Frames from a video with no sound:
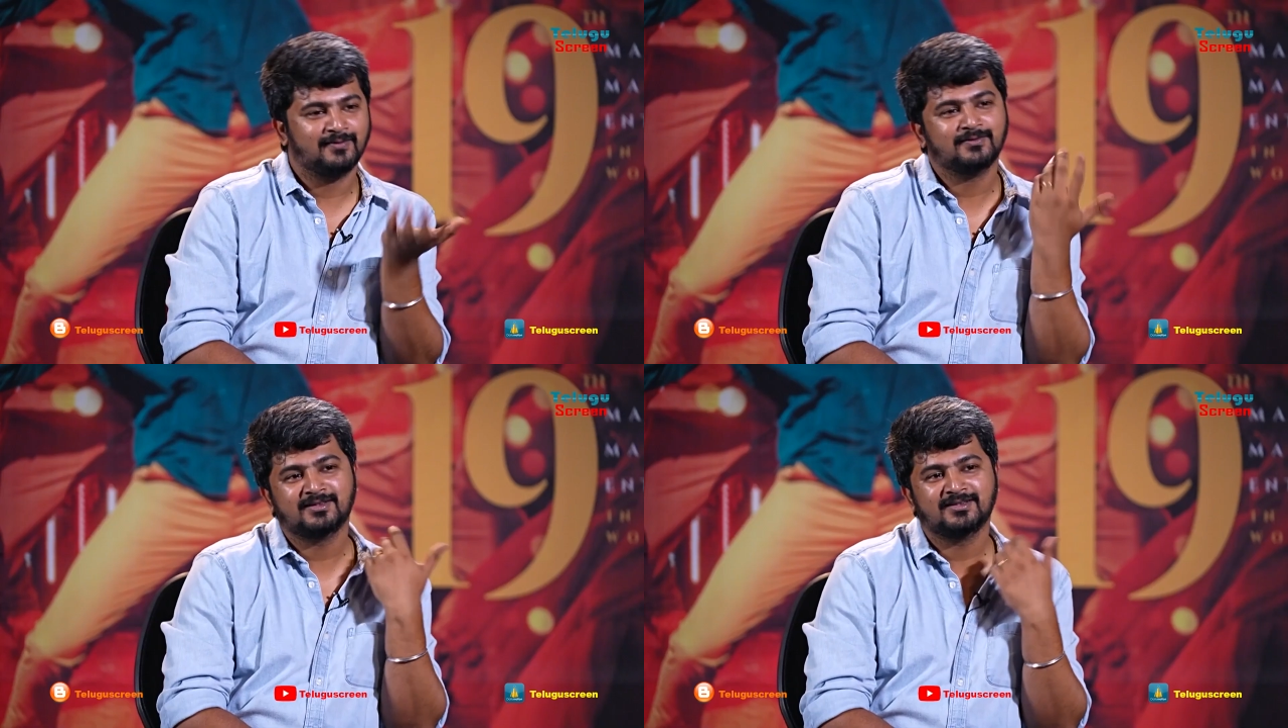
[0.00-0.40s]

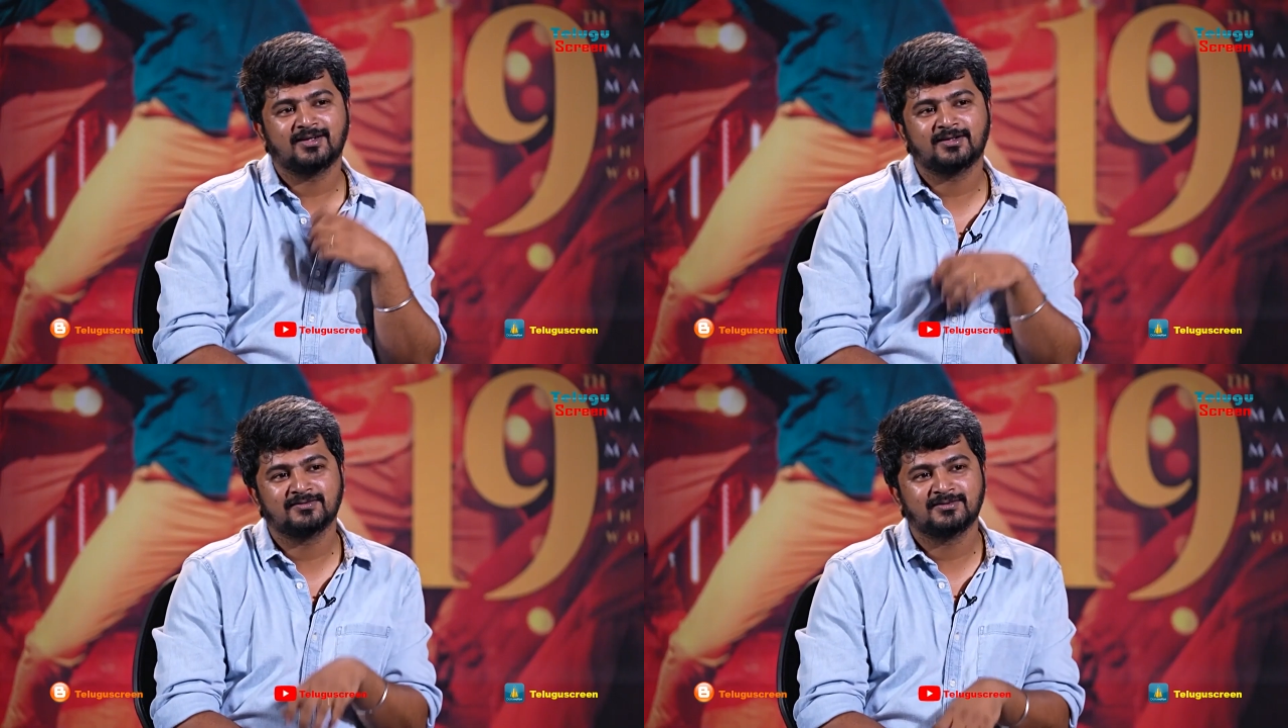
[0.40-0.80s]
heard a
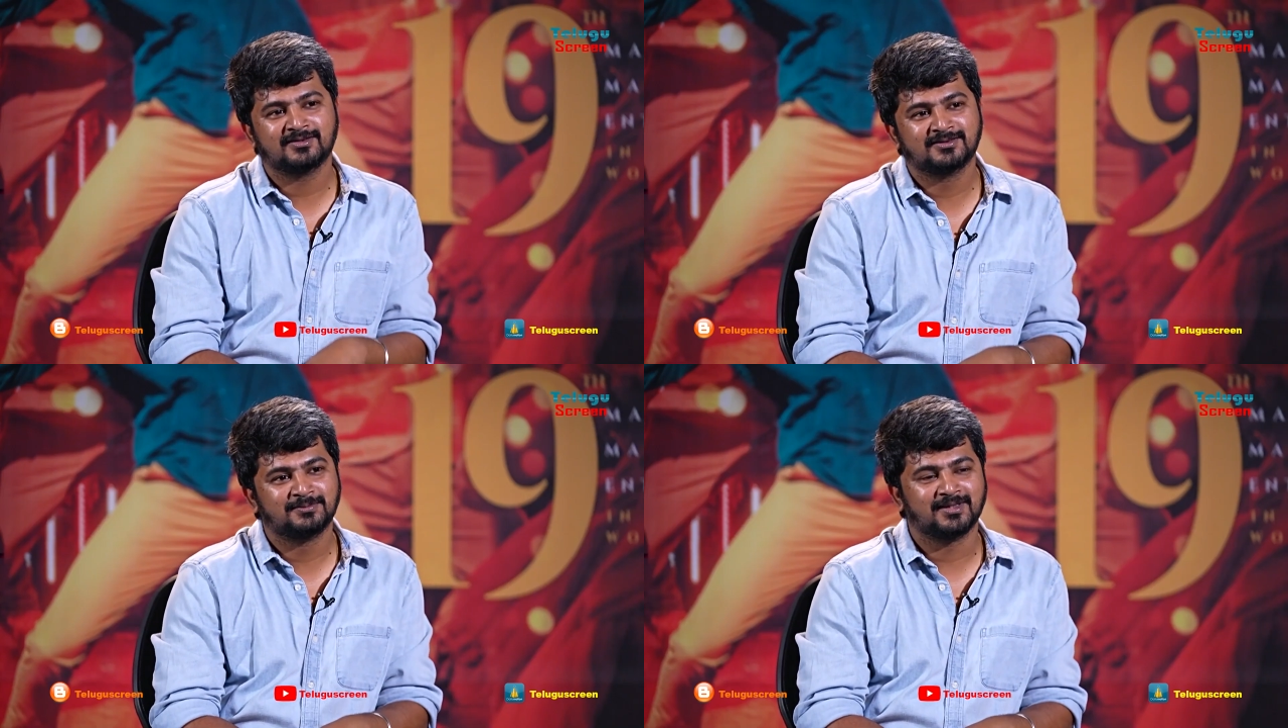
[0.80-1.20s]
lot of
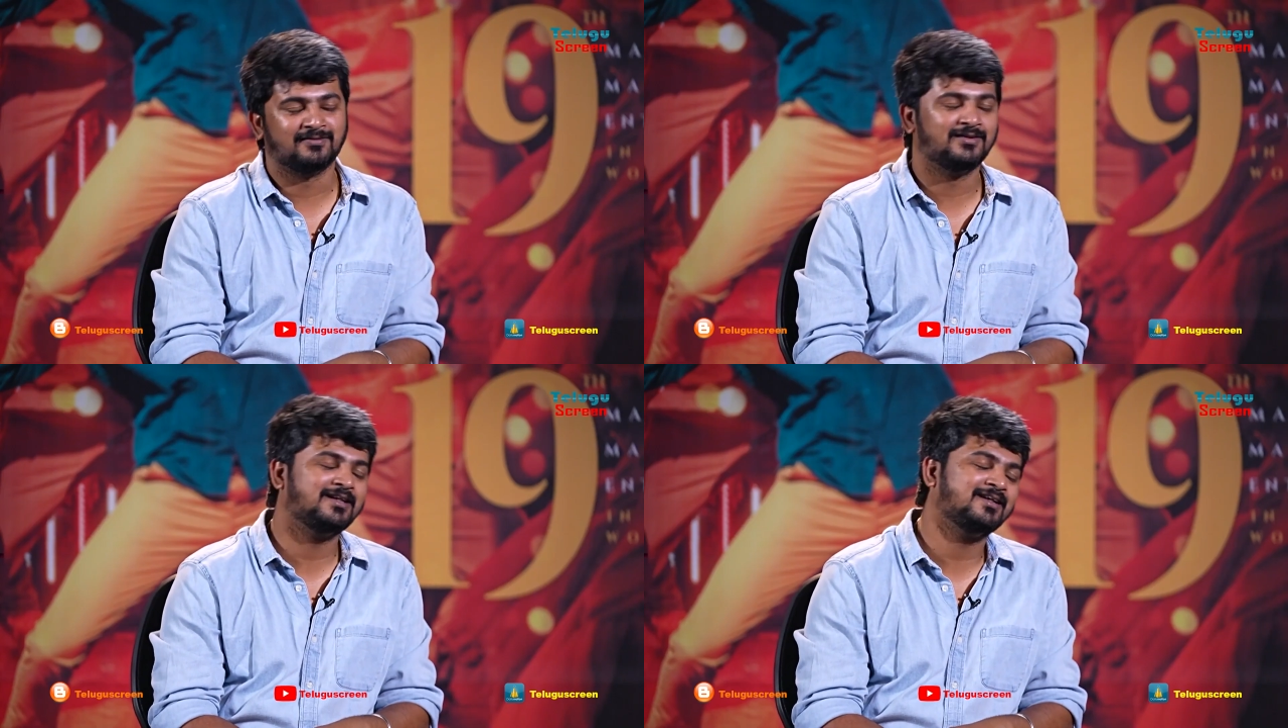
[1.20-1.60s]
gossips.
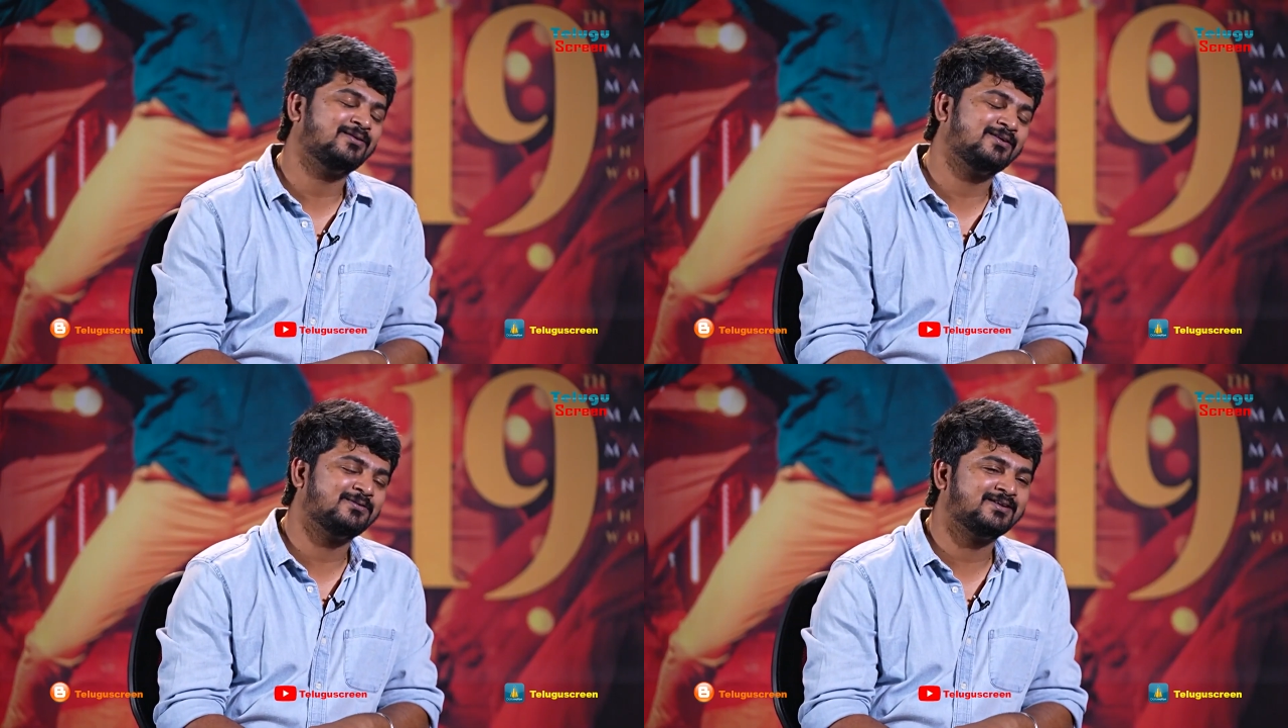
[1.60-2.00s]
Every day
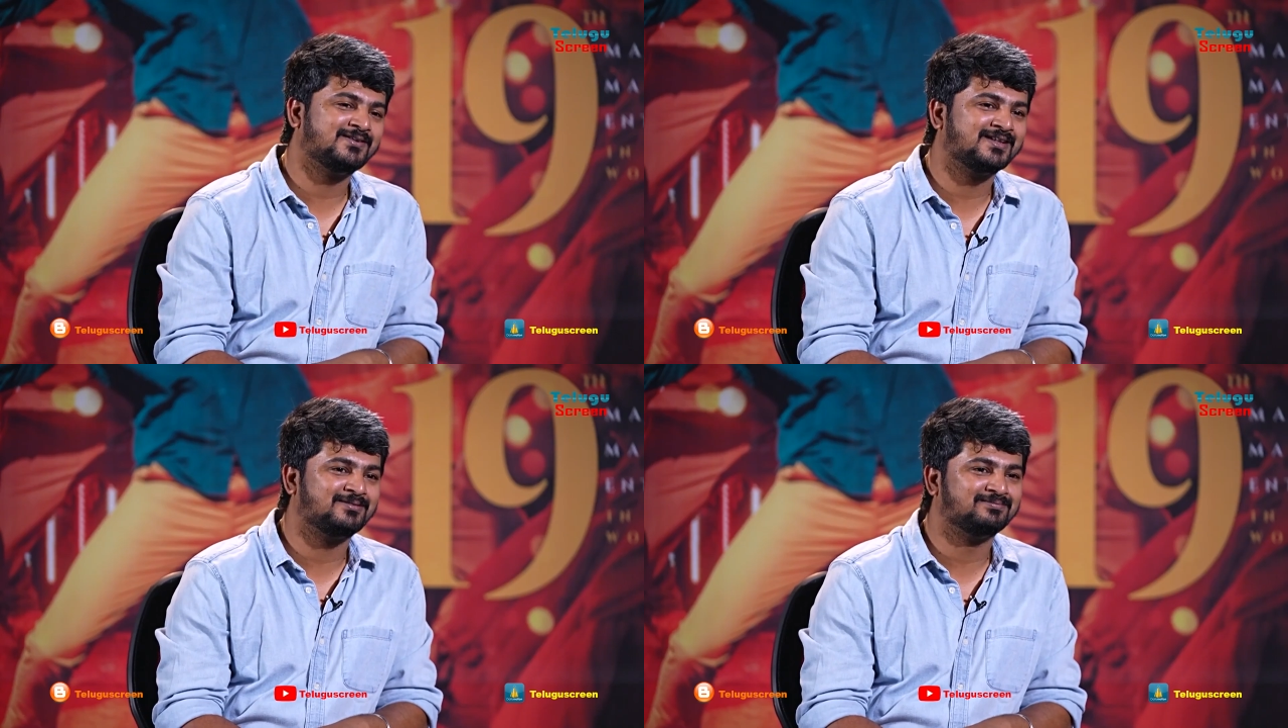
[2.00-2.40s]
one one
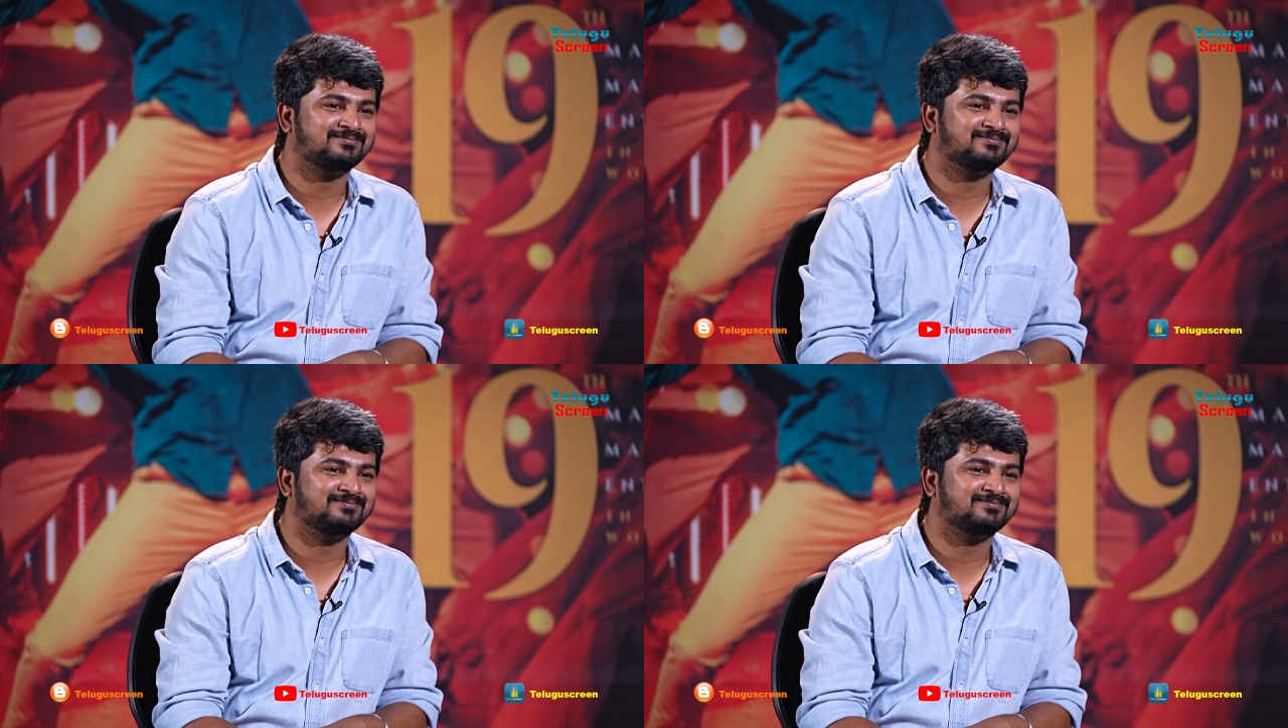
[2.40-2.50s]
will come.